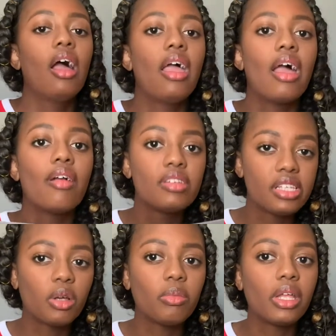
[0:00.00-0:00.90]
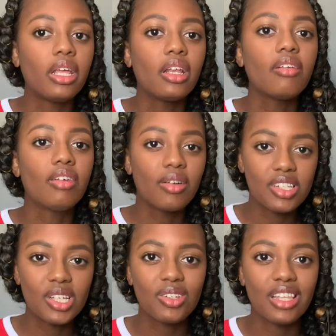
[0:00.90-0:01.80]
every single minute of every
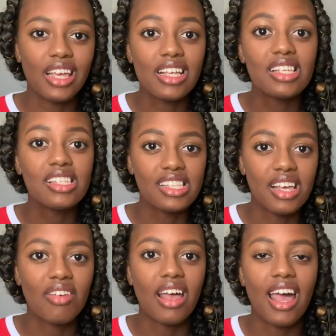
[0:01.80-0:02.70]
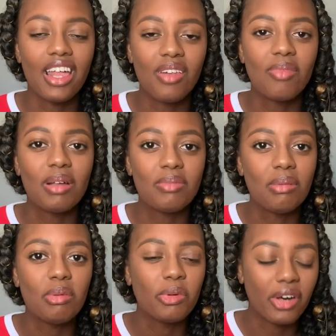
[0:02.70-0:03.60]
single day since I've had my baby
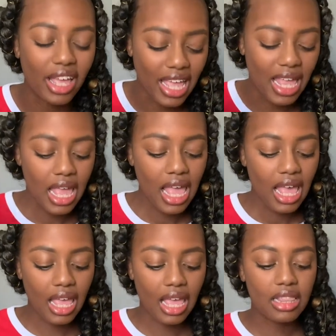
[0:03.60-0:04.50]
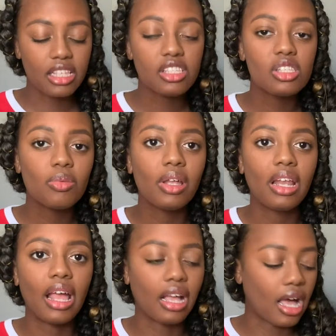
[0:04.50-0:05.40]
boy. And this is the one
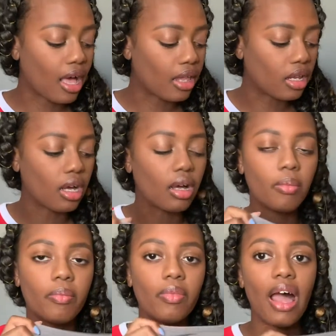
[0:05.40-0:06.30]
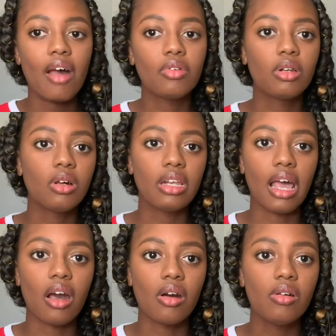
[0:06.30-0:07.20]
I got. I have one on
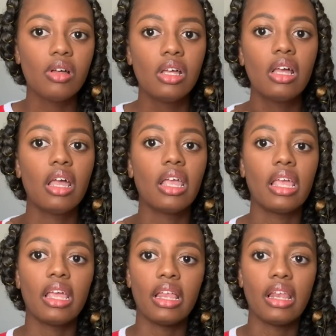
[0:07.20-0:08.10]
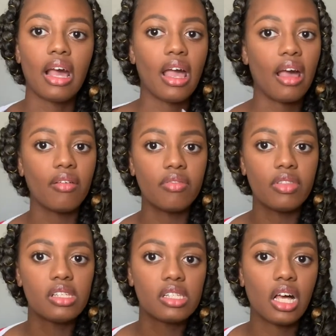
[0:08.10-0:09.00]
now, and I have
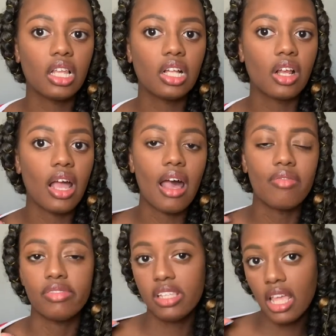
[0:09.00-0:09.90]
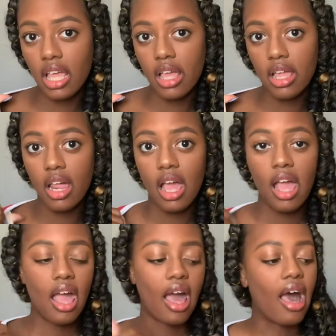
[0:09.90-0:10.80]
this color. I have tan,
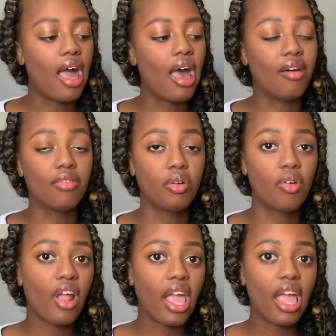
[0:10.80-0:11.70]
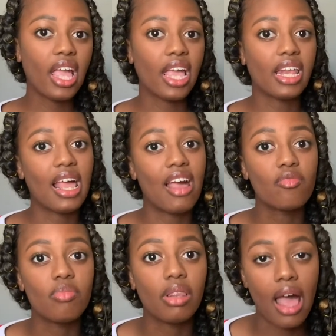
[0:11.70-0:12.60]
I have gray, and I have
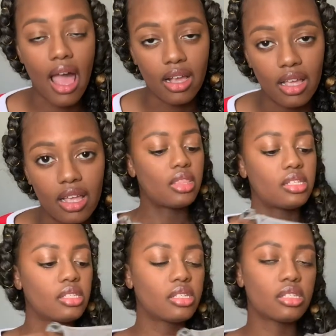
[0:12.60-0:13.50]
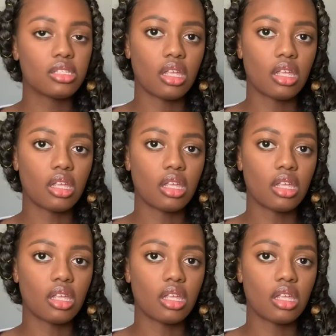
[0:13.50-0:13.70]
black. This is